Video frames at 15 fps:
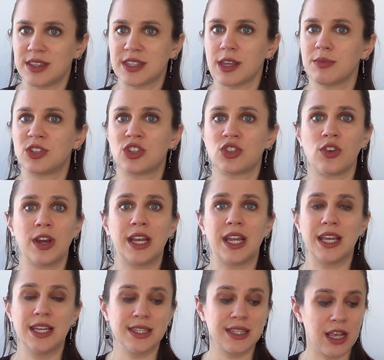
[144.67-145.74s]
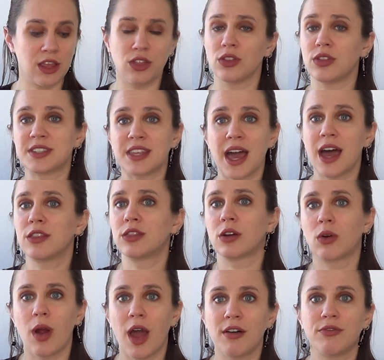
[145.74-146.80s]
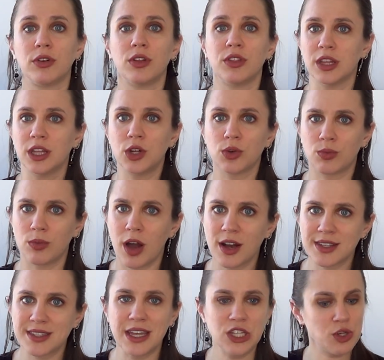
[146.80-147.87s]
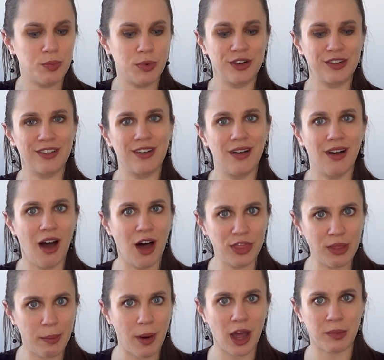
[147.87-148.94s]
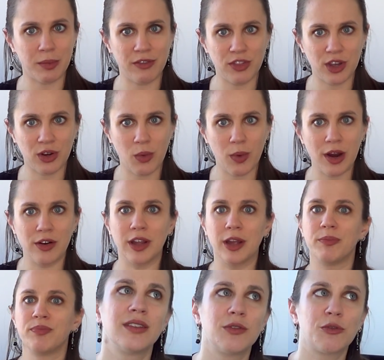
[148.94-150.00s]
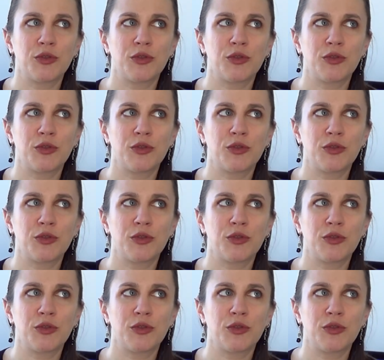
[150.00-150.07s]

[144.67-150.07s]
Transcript: Substrate is either the sand, the gravel, the little rocks that you put on the bottom of the aquarium.